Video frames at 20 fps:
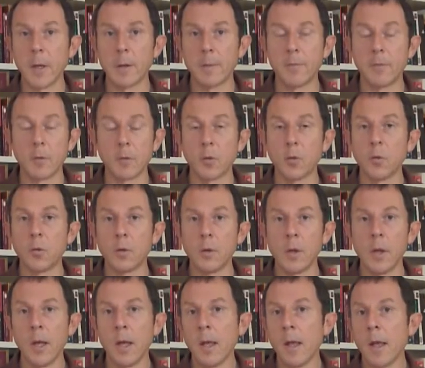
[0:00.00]
helpful
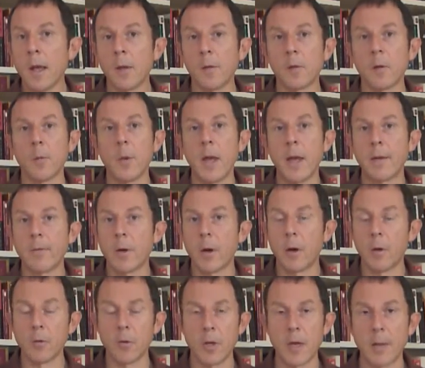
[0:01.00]
tool, and so we have a
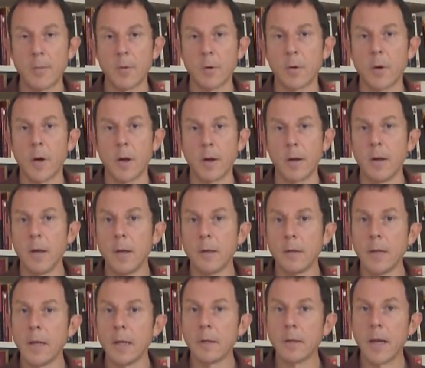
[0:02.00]
whole chapter on
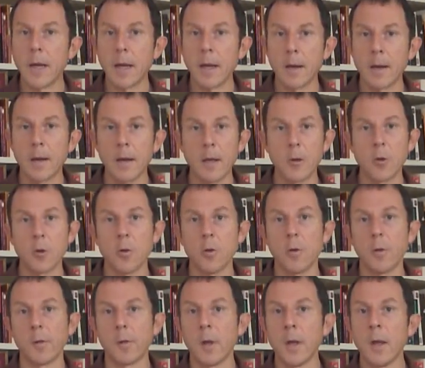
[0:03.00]
link layer
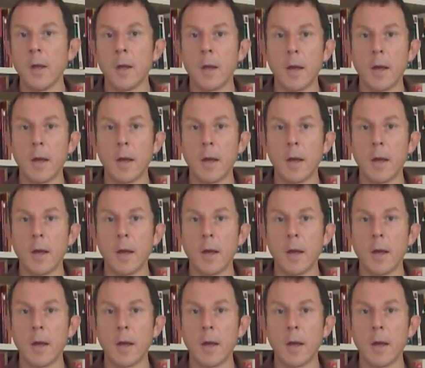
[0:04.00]
issues,